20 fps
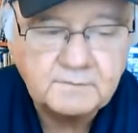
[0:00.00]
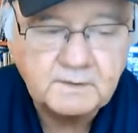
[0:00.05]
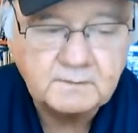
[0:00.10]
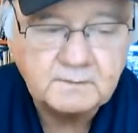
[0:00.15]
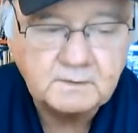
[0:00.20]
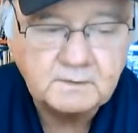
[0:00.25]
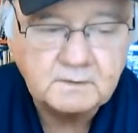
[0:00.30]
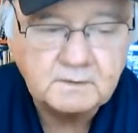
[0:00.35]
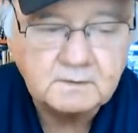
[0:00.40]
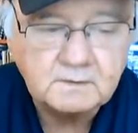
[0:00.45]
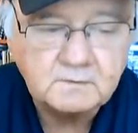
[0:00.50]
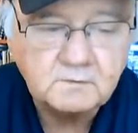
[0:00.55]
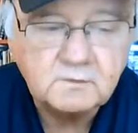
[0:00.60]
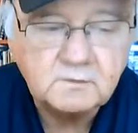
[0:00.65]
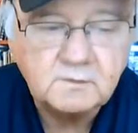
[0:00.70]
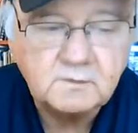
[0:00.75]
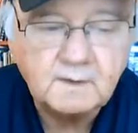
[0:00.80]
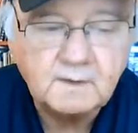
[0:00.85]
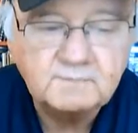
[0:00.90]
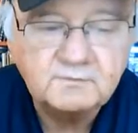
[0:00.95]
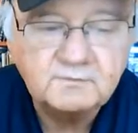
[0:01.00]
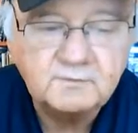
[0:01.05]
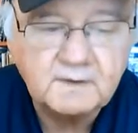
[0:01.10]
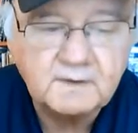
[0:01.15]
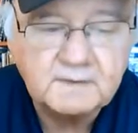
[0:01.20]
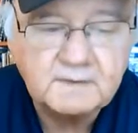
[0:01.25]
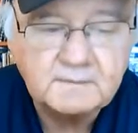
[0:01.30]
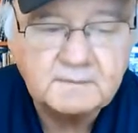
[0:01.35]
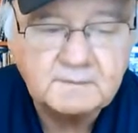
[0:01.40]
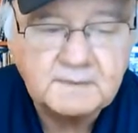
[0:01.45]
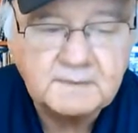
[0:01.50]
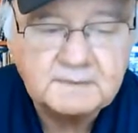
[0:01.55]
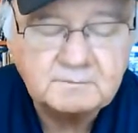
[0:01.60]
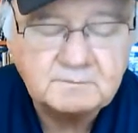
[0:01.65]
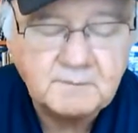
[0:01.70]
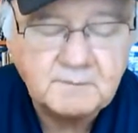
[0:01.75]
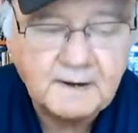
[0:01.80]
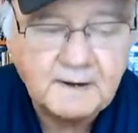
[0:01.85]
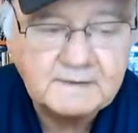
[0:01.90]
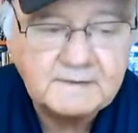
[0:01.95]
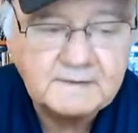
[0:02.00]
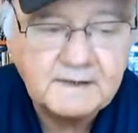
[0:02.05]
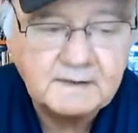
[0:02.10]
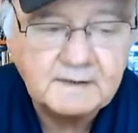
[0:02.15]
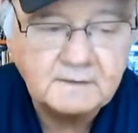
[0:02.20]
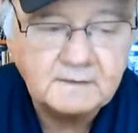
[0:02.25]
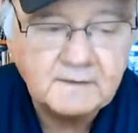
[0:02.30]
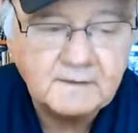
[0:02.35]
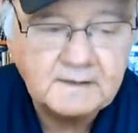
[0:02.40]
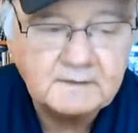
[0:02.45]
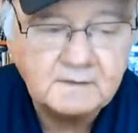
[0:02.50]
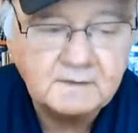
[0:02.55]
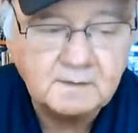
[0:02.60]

Number 2, Upfront Mindale.